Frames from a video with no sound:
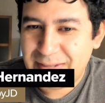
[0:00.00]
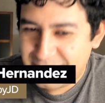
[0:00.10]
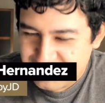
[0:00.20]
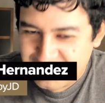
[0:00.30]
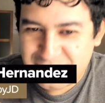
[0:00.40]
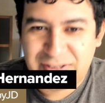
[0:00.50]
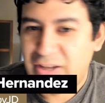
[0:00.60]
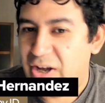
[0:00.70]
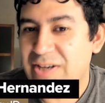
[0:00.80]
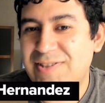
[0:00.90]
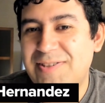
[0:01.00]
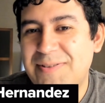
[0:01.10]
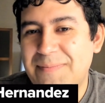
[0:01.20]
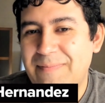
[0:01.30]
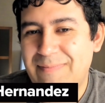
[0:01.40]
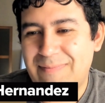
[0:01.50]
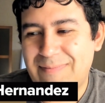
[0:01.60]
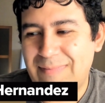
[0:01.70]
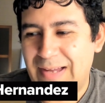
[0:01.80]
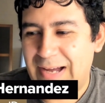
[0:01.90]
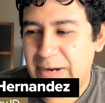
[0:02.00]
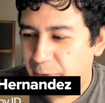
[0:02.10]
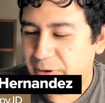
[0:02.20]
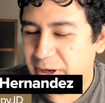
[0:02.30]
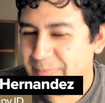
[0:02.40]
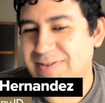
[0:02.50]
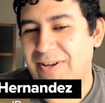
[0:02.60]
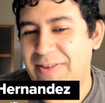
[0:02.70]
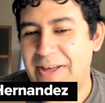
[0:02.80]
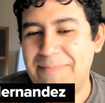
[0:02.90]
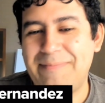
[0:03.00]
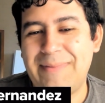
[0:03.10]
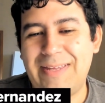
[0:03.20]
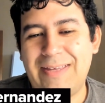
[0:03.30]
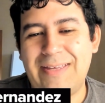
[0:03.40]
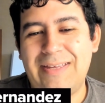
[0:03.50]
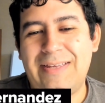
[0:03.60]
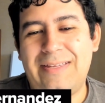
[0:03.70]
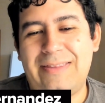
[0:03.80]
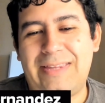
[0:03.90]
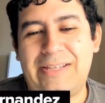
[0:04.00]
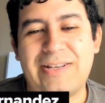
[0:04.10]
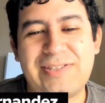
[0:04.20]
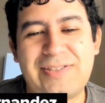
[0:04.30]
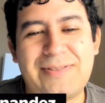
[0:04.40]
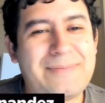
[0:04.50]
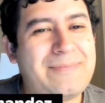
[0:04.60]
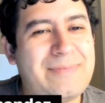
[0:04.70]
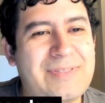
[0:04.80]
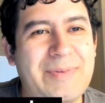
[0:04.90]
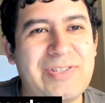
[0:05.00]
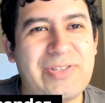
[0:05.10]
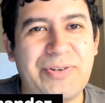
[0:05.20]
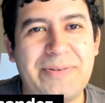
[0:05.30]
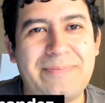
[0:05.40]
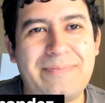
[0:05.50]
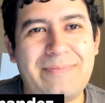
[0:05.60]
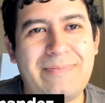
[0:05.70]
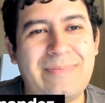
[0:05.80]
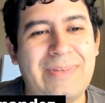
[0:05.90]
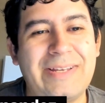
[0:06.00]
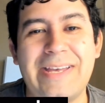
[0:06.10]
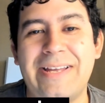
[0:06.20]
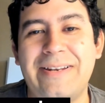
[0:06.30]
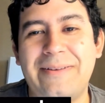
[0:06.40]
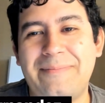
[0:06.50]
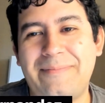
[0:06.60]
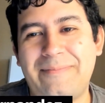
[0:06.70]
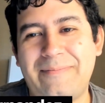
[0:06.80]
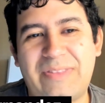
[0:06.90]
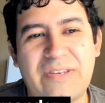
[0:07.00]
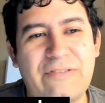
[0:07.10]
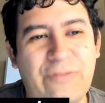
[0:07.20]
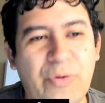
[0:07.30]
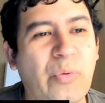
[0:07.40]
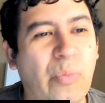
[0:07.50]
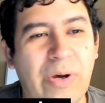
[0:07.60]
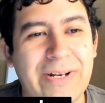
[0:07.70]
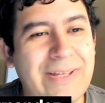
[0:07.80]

The Ducks lost. I woke up and saw that. They lost to Minnesota again, 4-1.